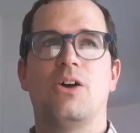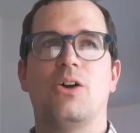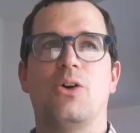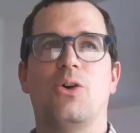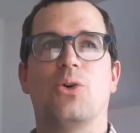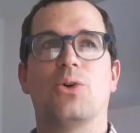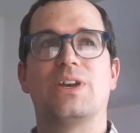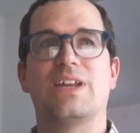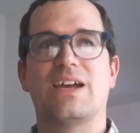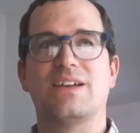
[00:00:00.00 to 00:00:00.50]

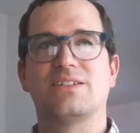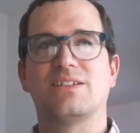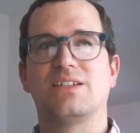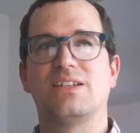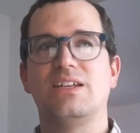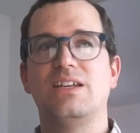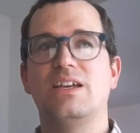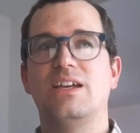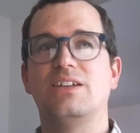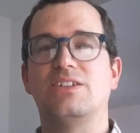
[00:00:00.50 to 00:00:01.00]

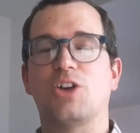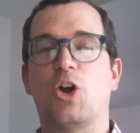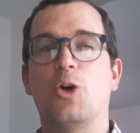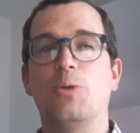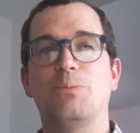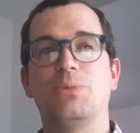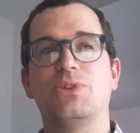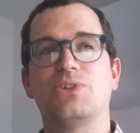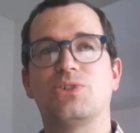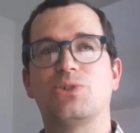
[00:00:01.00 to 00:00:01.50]
Audacity is
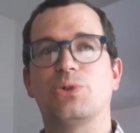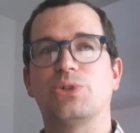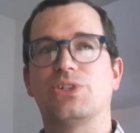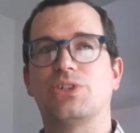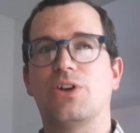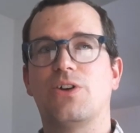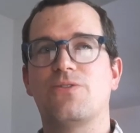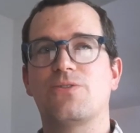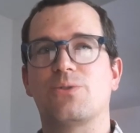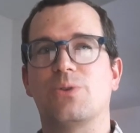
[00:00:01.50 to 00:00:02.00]
open source
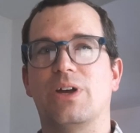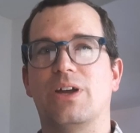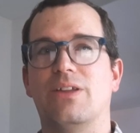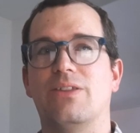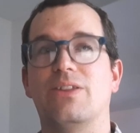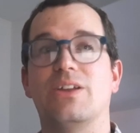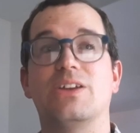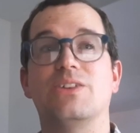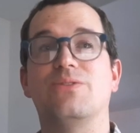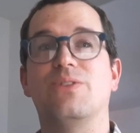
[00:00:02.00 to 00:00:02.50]
software
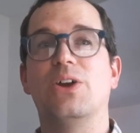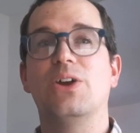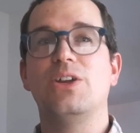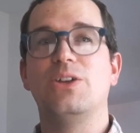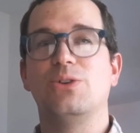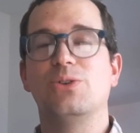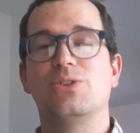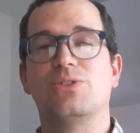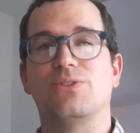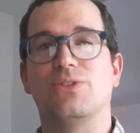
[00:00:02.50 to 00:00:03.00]
that is very
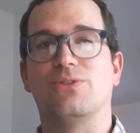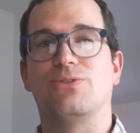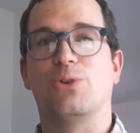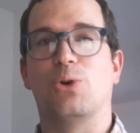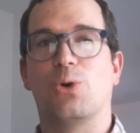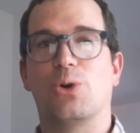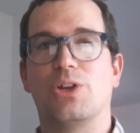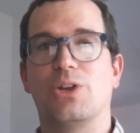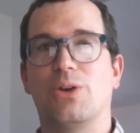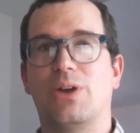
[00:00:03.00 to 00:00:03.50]
useful
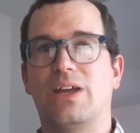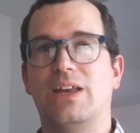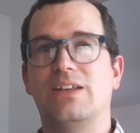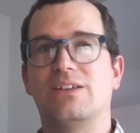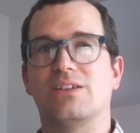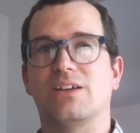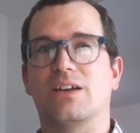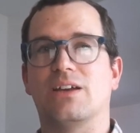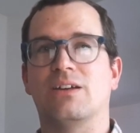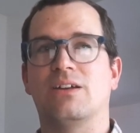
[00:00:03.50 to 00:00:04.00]
for audio
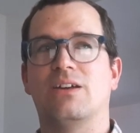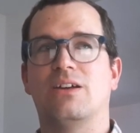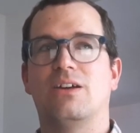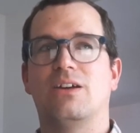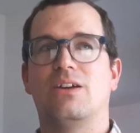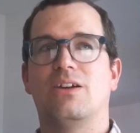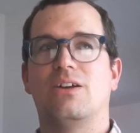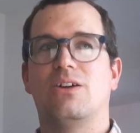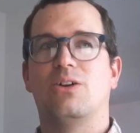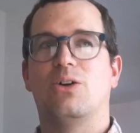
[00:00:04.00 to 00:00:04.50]
editing,
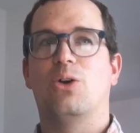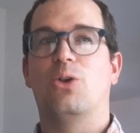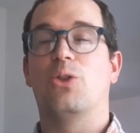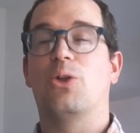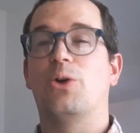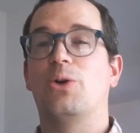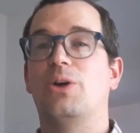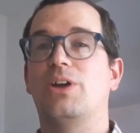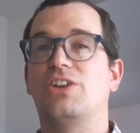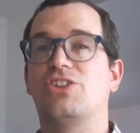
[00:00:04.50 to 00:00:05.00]

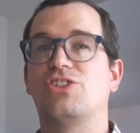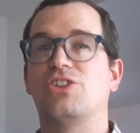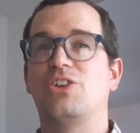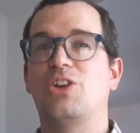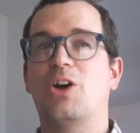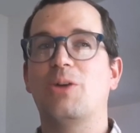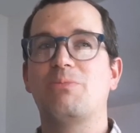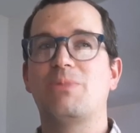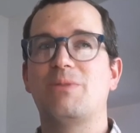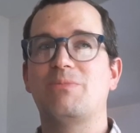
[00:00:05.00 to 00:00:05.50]
although it should
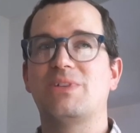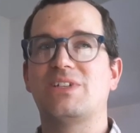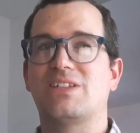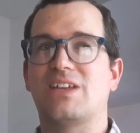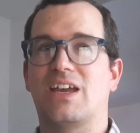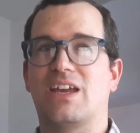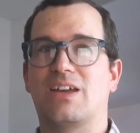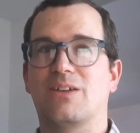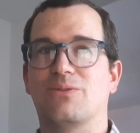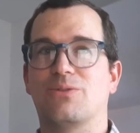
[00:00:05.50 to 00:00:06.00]
not be
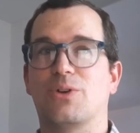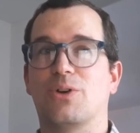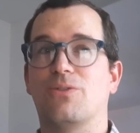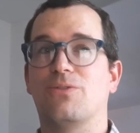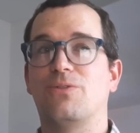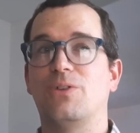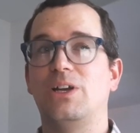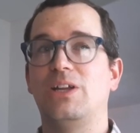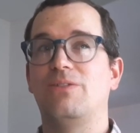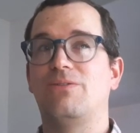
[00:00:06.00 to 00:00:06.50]
mistaken for a
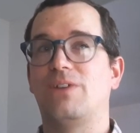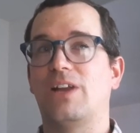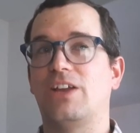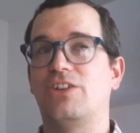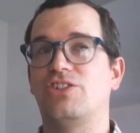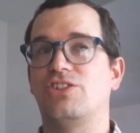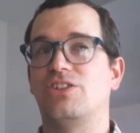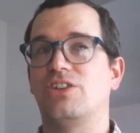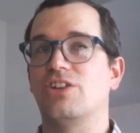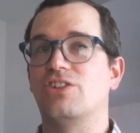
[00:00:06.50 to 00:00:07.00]
fully
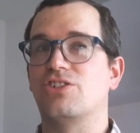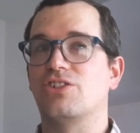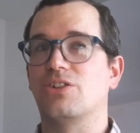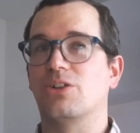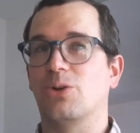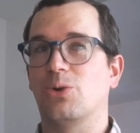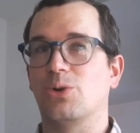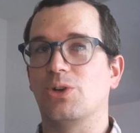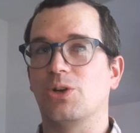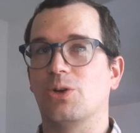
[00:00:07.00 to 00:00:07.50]
fledged
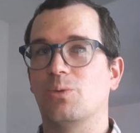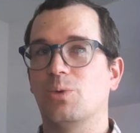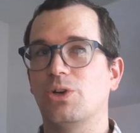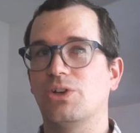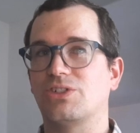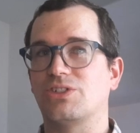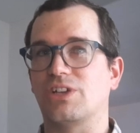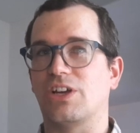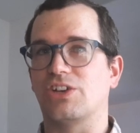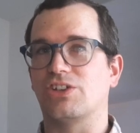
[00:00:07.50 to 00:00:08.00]
digital audio
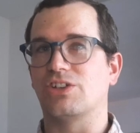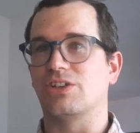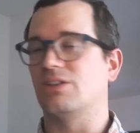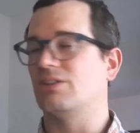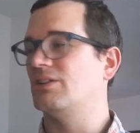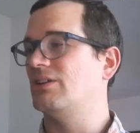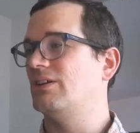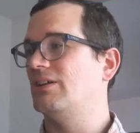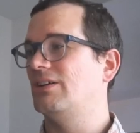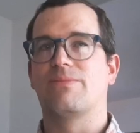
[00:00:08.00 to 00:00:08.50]
workstation.
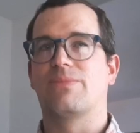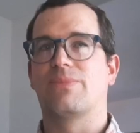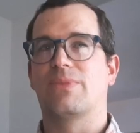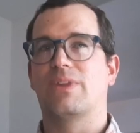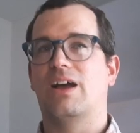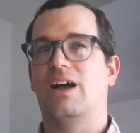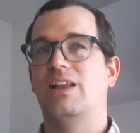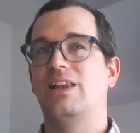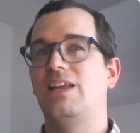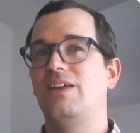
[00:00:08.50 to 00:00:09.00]

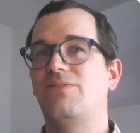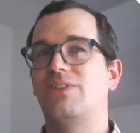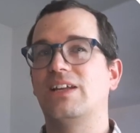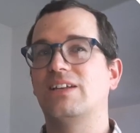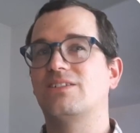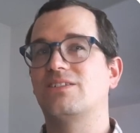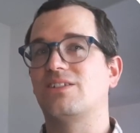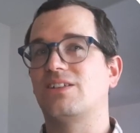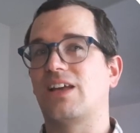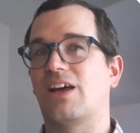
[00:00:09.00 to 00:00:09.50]
I'll leave
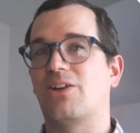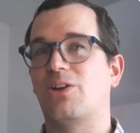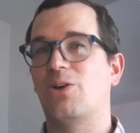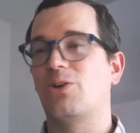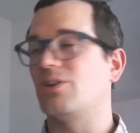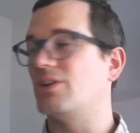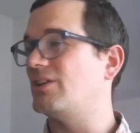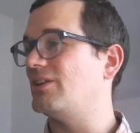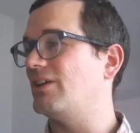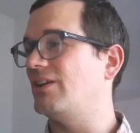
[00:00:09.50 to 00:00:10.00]
links to
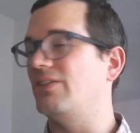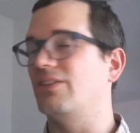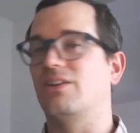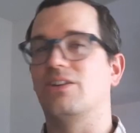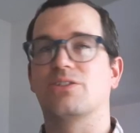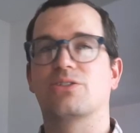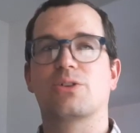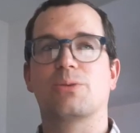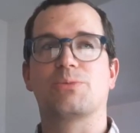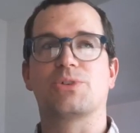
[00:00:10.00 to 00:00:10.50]
download it in the
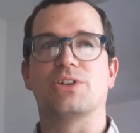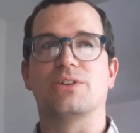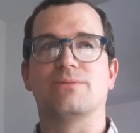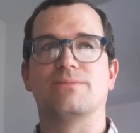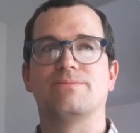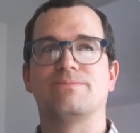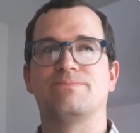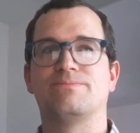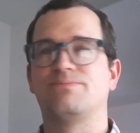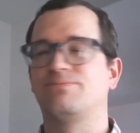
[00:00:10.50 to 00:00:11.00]
description.
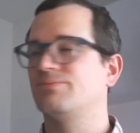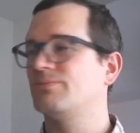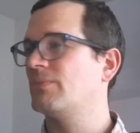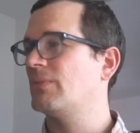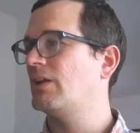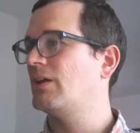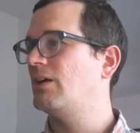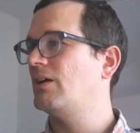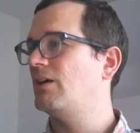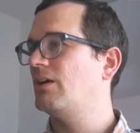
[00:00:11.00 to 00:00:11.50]

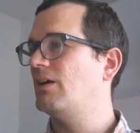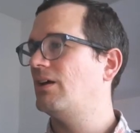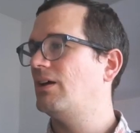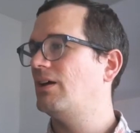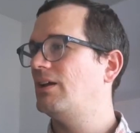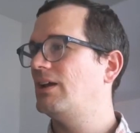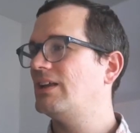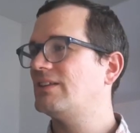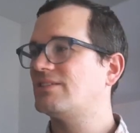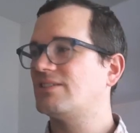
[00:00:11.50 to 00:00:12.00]

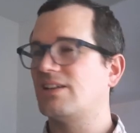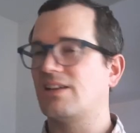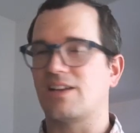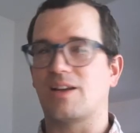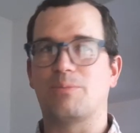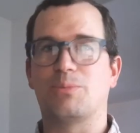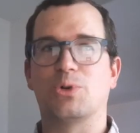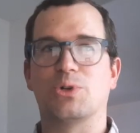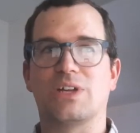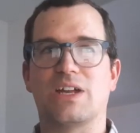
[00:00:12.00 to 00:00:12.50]
Let's set
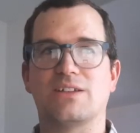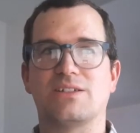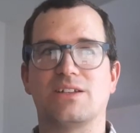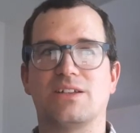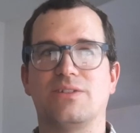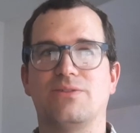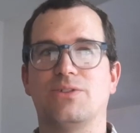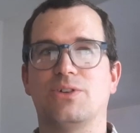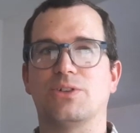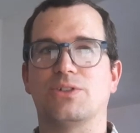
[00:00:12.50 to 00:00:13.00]
up
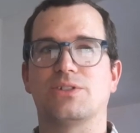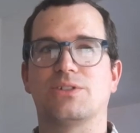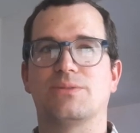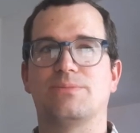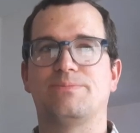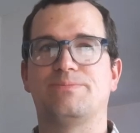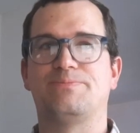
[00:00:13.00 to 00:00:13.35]
Audacity first.